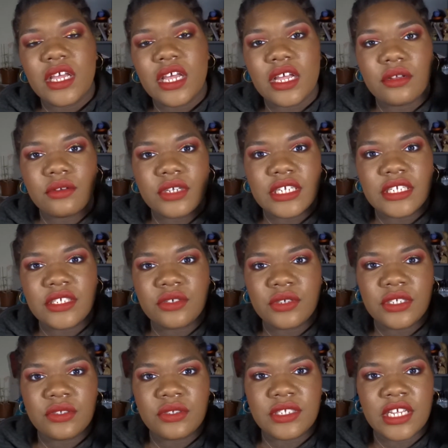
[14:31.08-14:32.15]
long it's
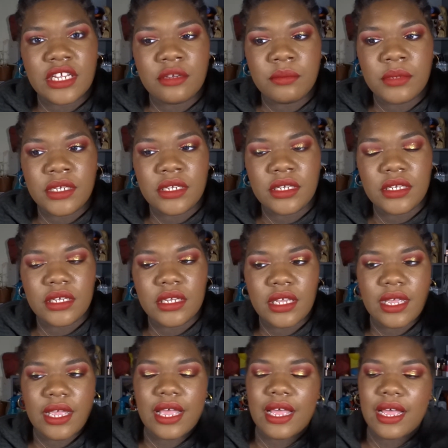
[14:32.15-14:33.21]
going to take me.
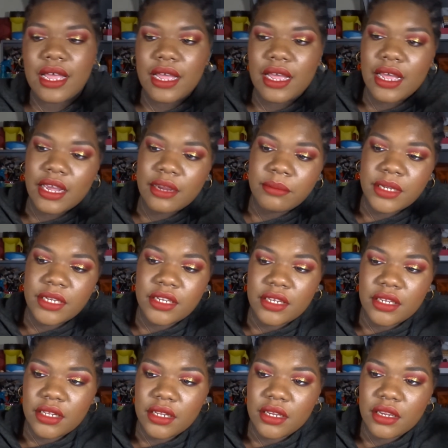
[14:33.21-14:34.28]
I
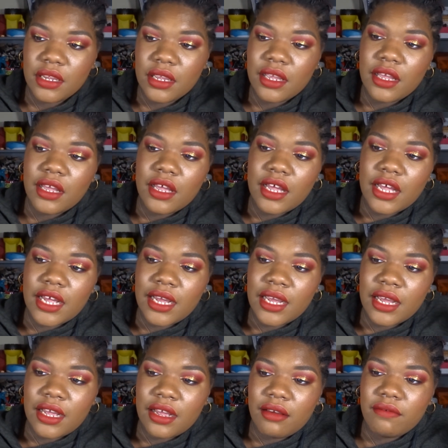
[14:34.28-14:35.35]
mean, I
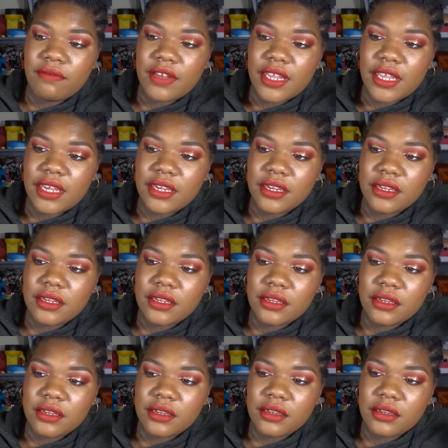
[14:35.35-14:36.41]
have like,
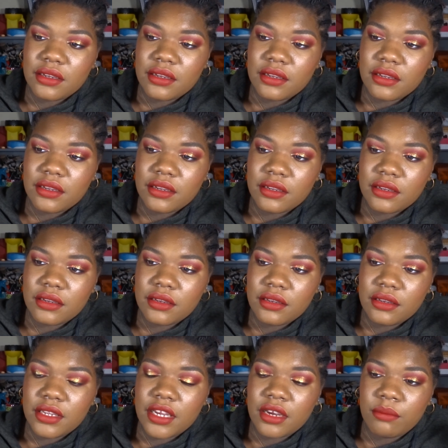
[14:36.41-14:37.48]

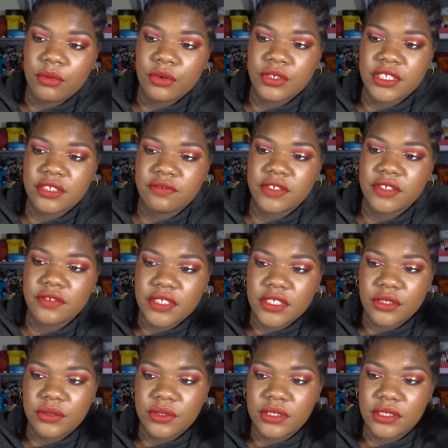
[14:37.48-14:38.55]
yeah, more than 50
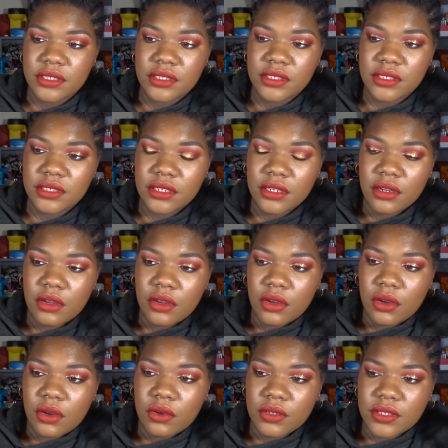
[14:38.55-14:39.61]
uses
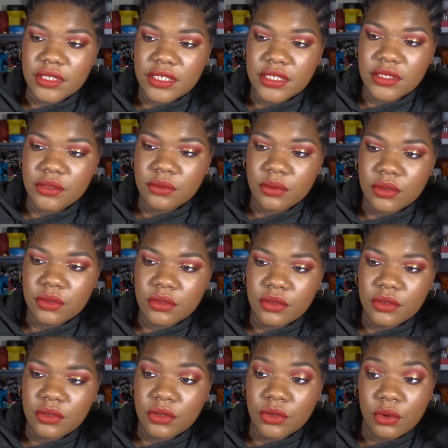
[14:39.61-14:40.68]
on this one.
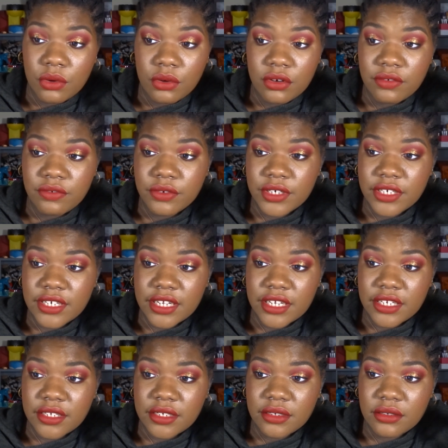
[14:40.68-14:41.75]
No,
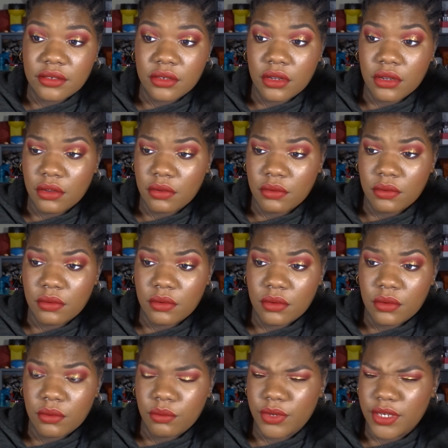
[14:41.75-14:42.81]
49. No,
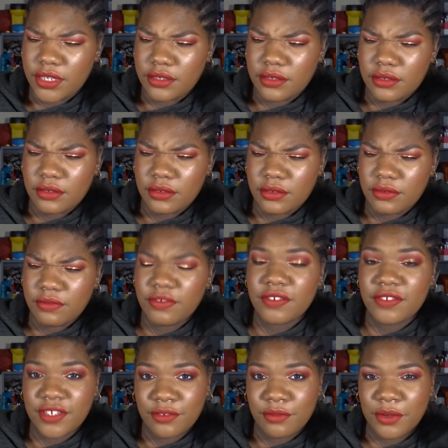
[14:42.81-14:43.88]
wait,
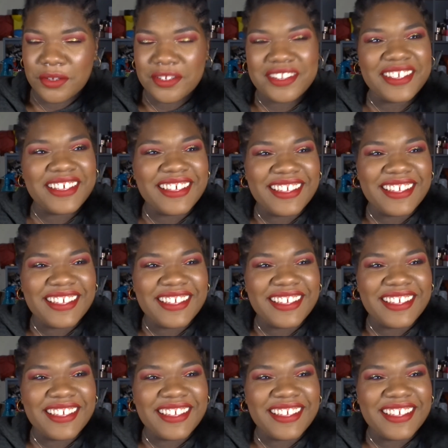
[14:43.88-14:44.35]
51.